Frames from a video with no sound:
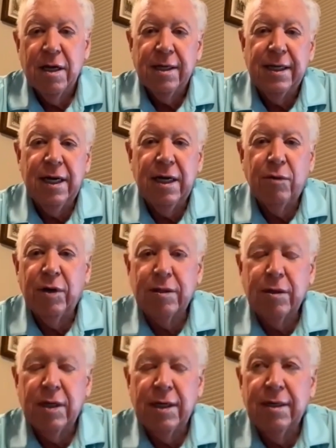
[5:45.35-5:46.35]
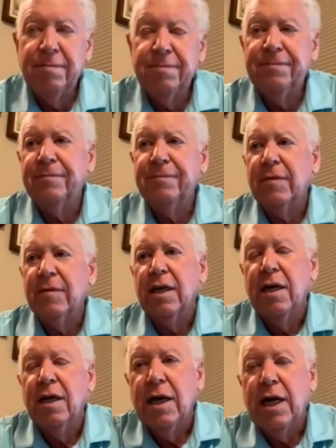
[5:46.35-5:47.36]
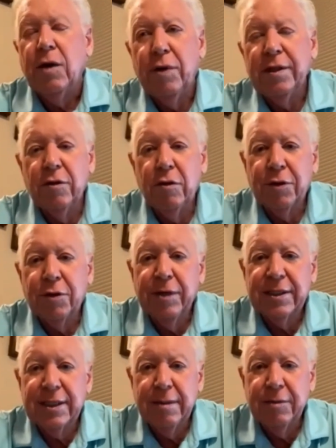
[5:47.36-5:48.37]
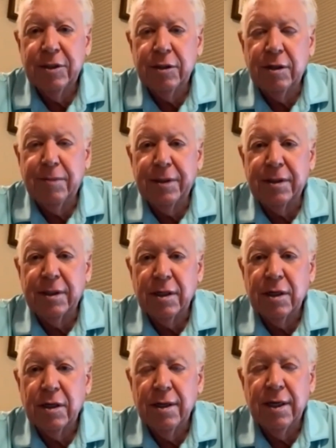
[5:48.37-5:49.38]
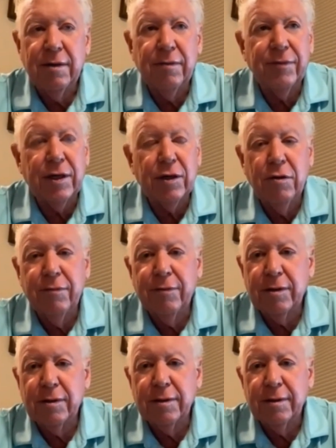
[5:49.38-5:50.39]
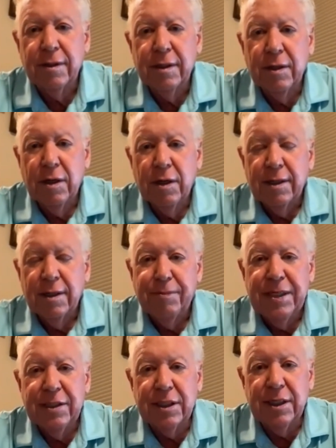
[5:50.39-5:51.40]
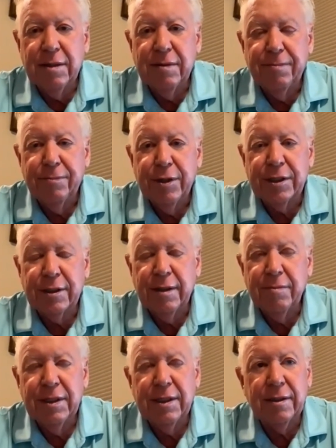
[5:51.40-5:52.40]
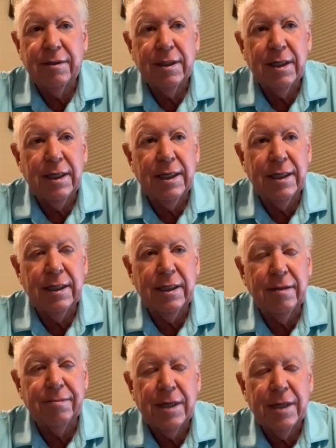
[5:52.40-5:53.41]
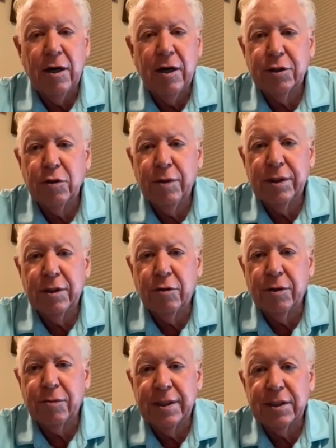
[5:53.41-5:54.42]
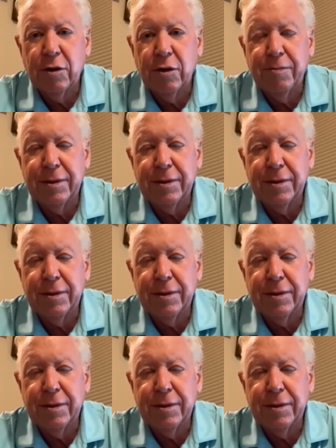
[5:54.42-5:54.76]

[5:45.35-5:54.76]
Yeah, well, I won the Northwest Amateur up in Vancouver, BC, British Columbia, and I also won the Northwest Open.